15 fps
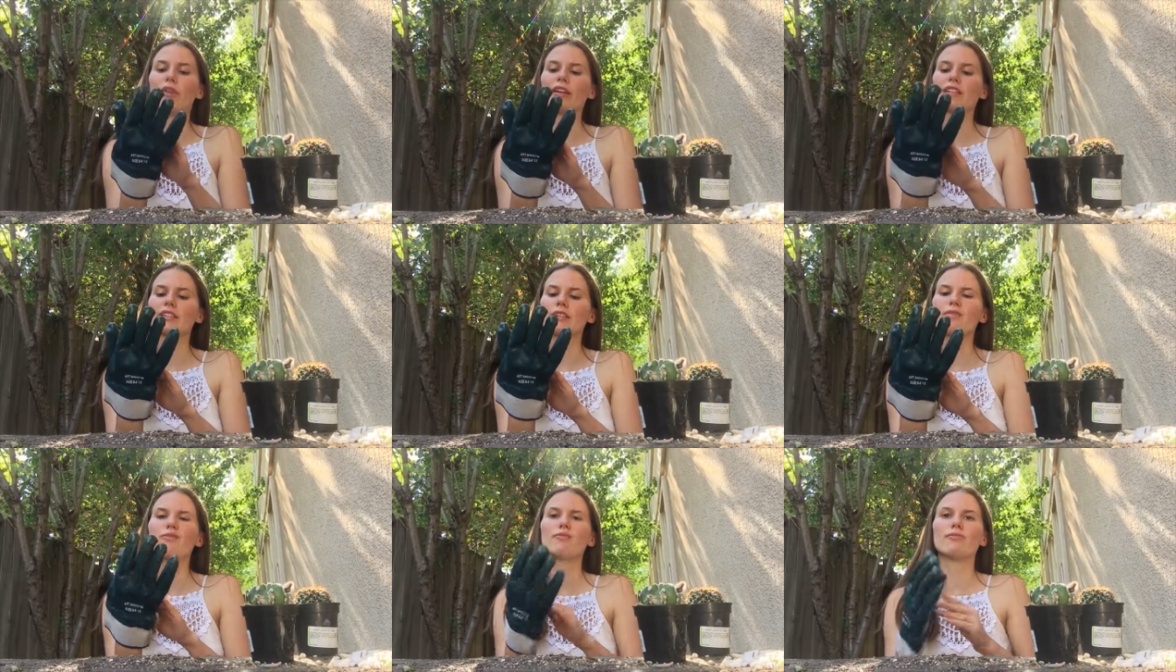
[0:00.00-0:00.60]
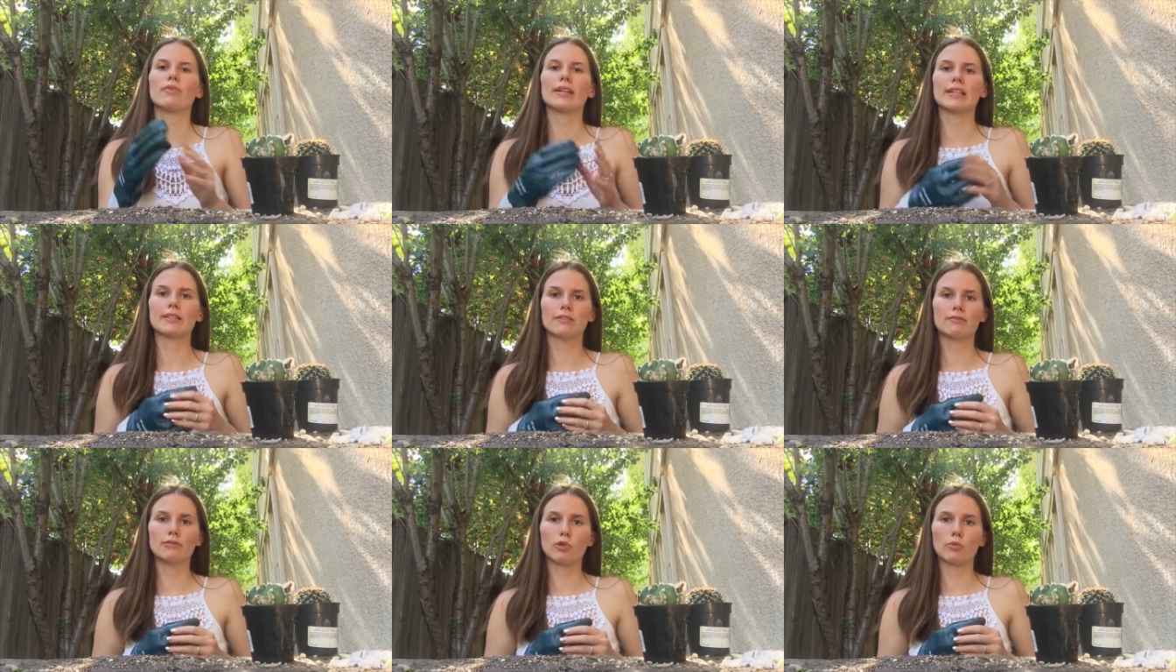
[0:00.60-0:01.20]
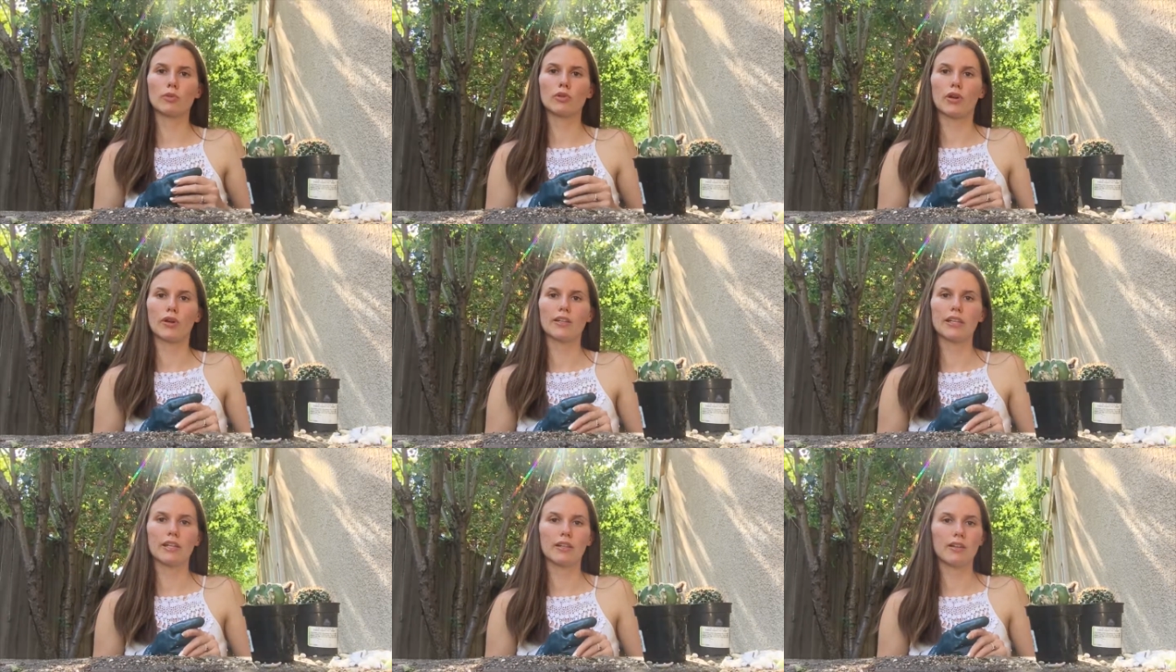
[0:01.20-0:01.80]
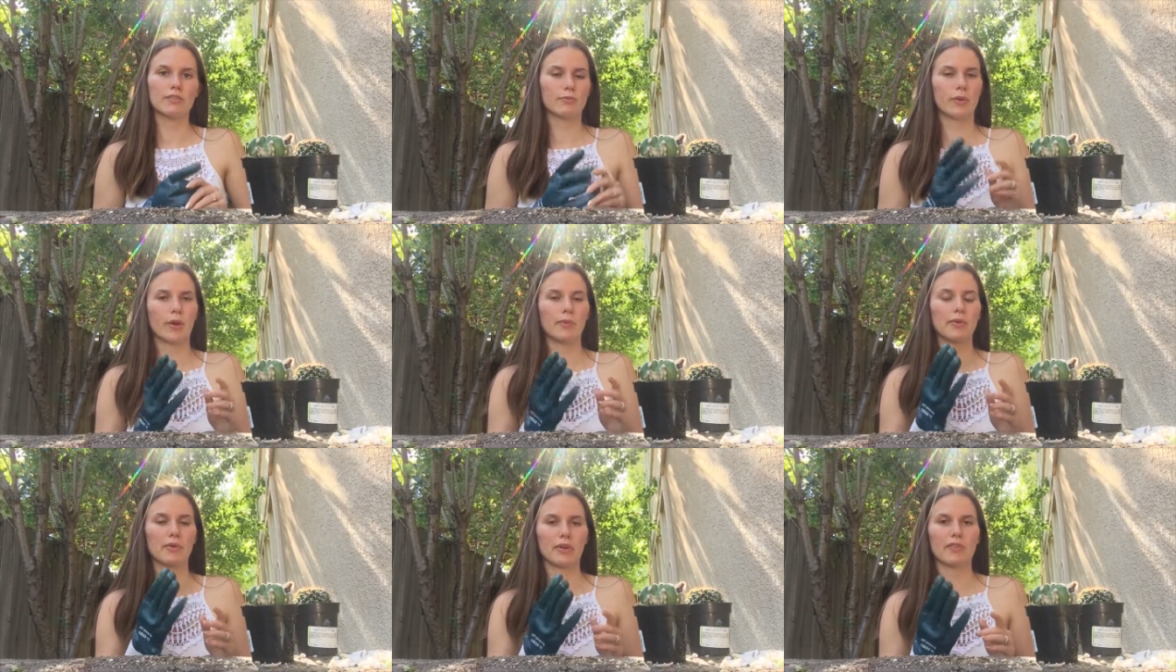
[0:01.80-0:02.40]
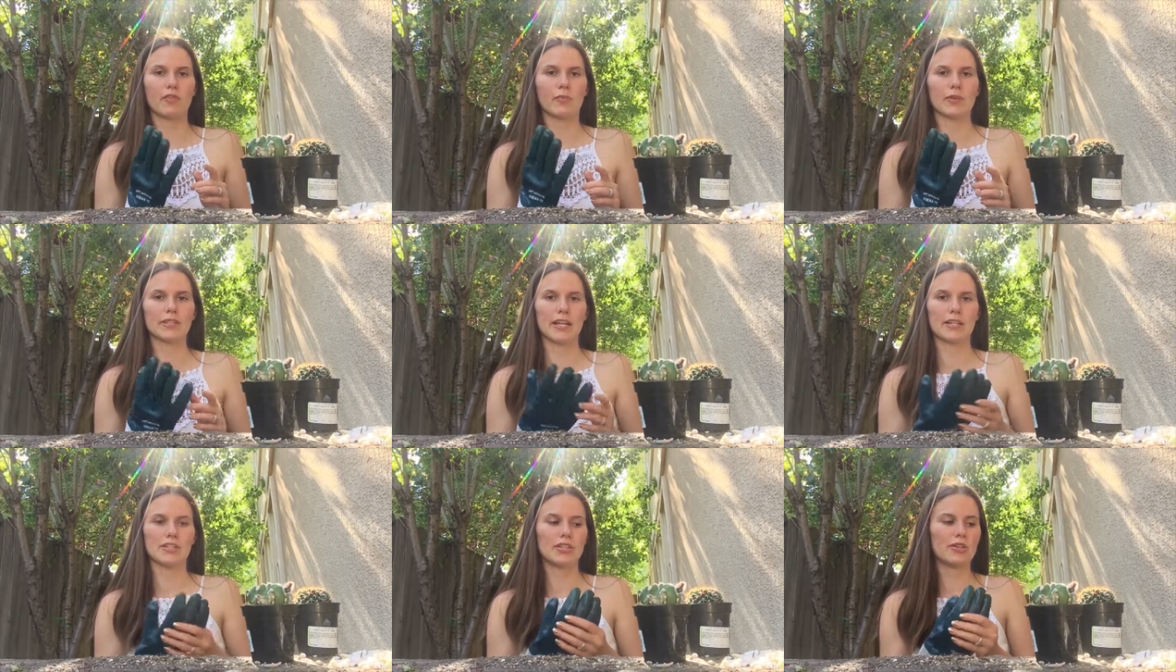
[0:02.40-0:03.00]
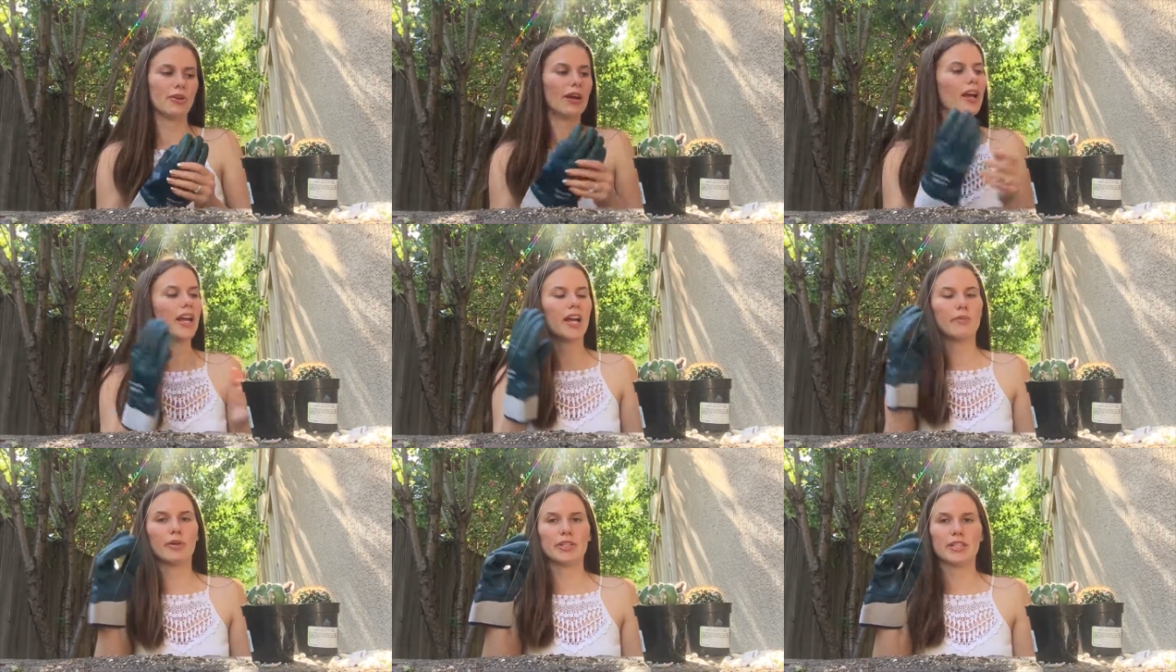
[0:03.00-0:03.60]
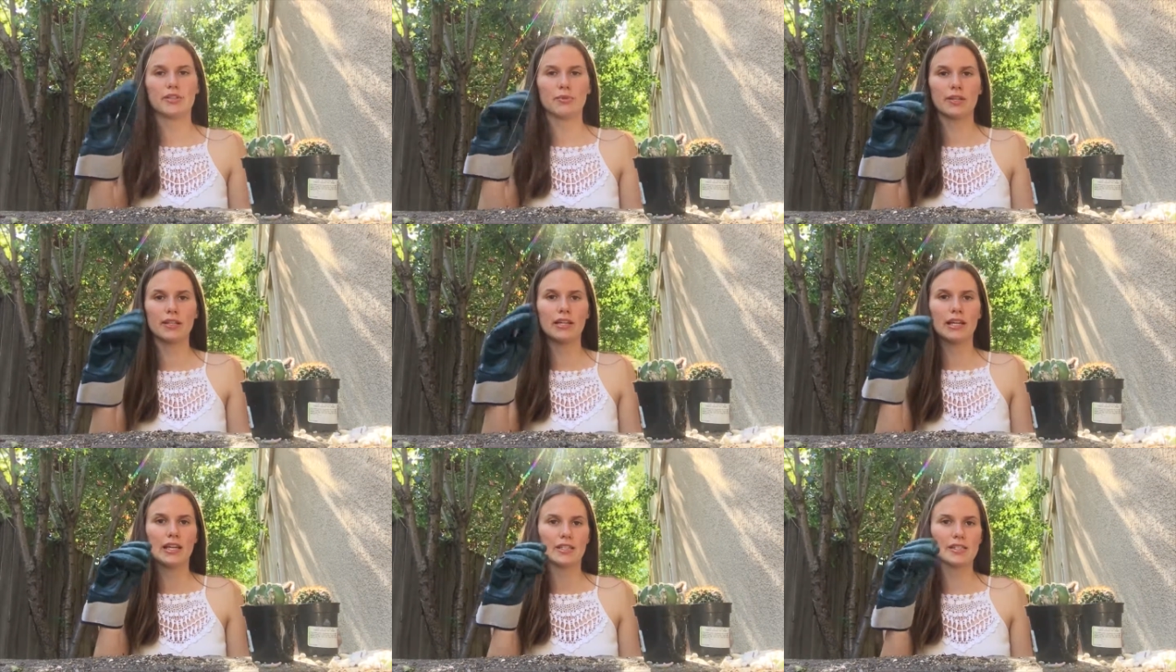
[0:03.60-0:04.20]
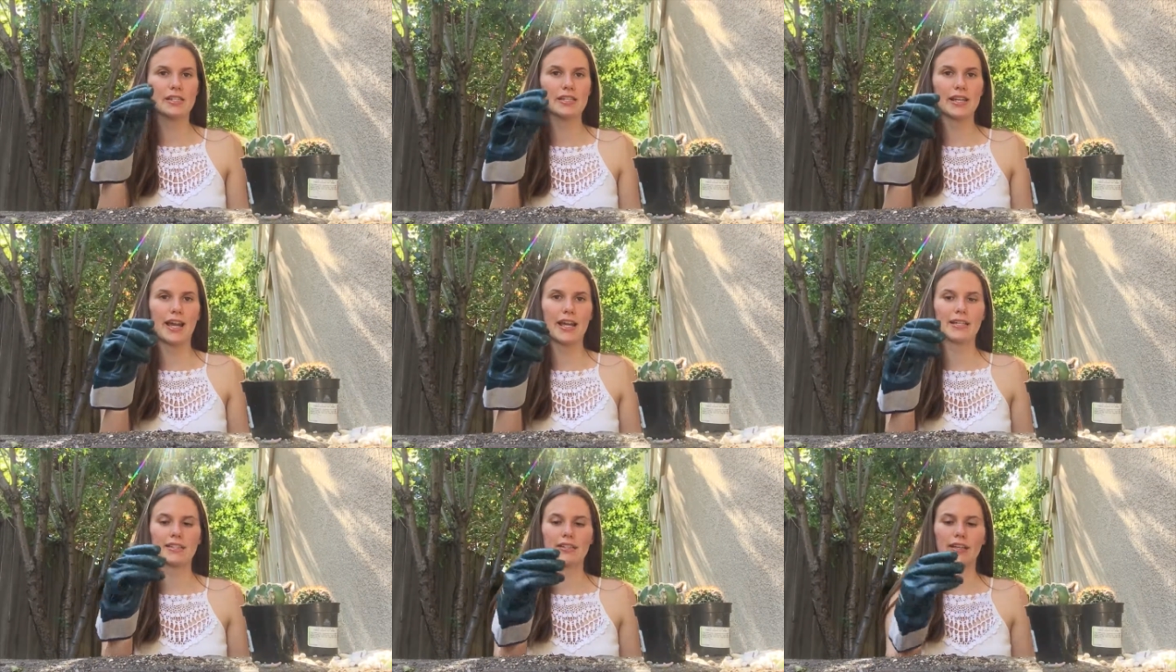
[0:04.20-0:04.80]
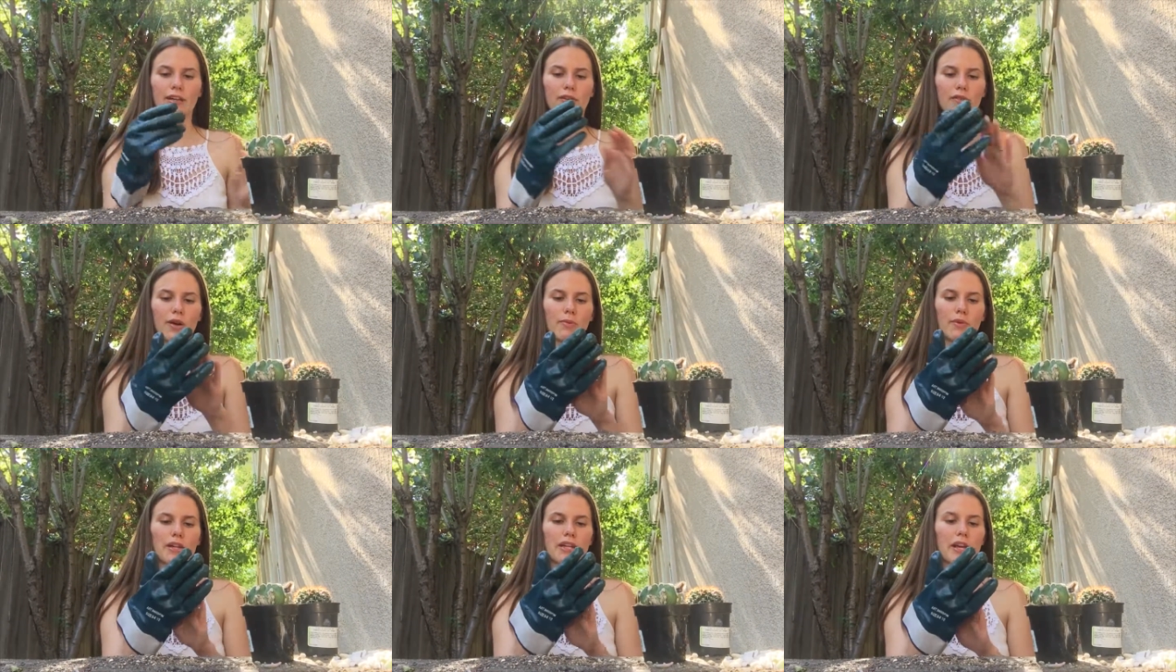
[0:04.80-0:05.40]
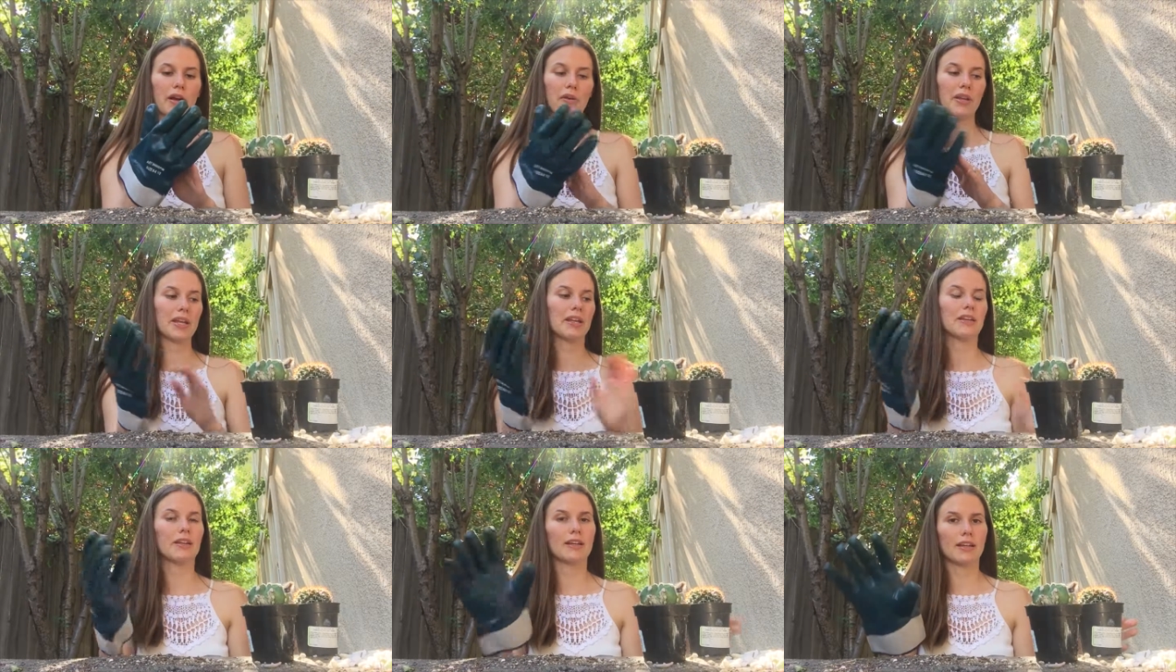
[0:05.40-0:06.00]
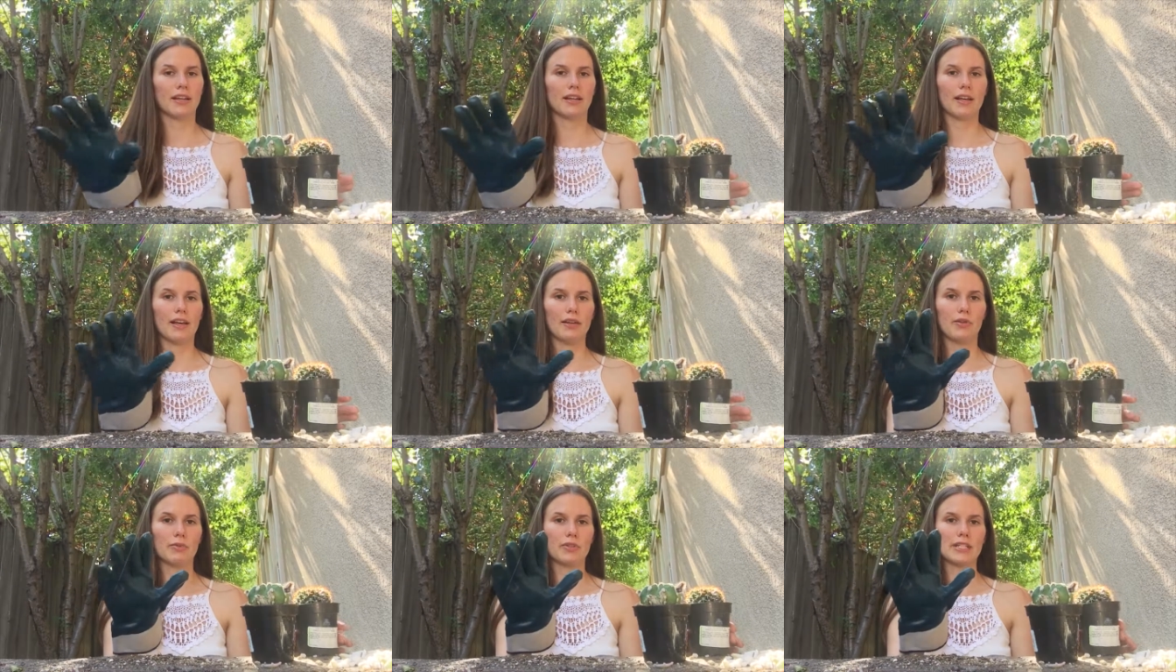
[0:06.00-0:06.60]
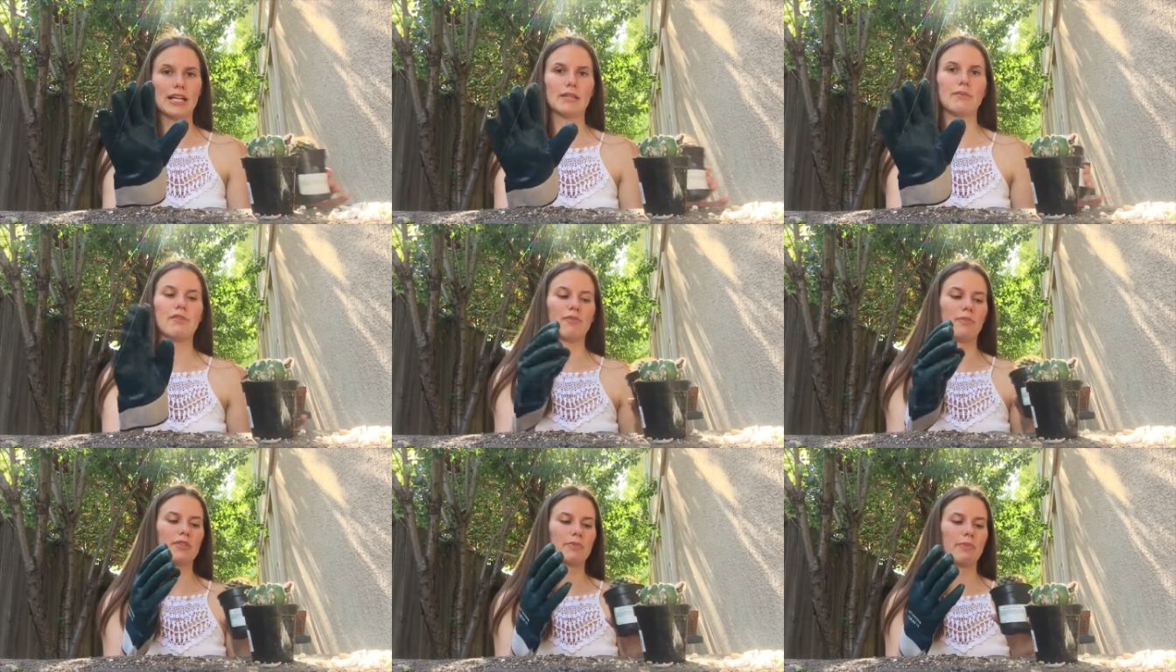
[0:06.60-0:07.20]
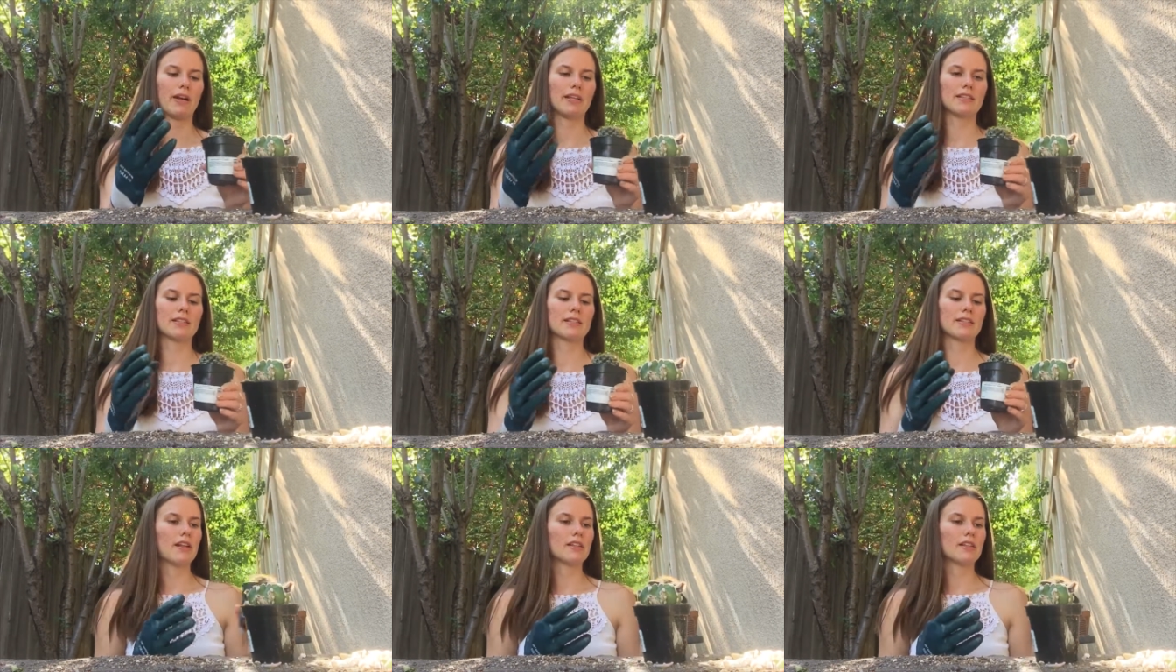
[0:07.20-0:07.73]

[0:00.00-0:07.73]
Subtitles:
Like some normal gardening gloves probably won't even protect you, but this one, since it has like a rubbery coating, it'll protect me from the spines.